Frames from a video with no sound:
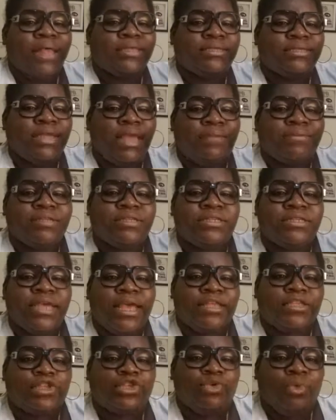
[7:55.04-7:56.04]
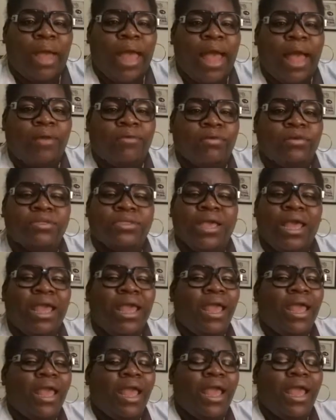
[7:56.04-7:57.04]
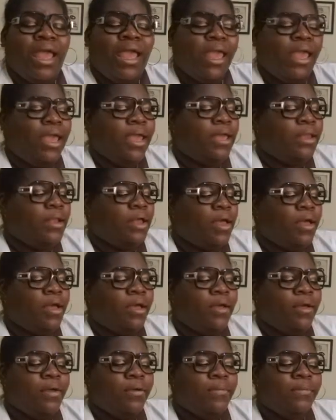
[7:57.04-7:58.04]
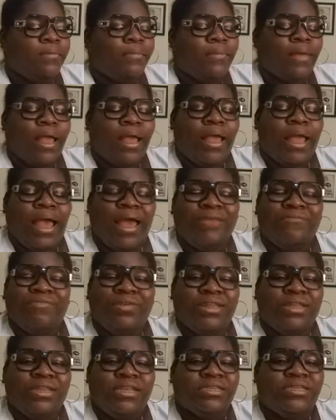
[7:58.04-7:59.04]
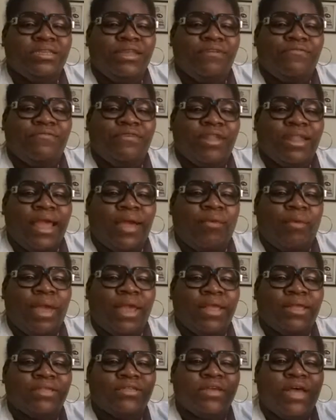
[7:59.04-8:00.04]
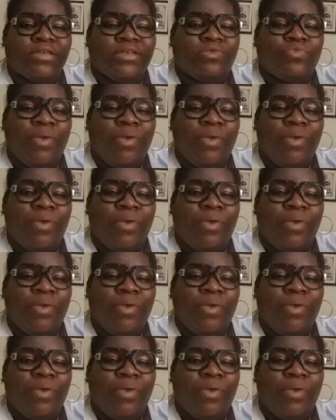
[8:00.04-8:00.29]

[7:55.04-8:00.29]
stamped, because it takes 2 hours, and I really just didn't feel like waiting, so I just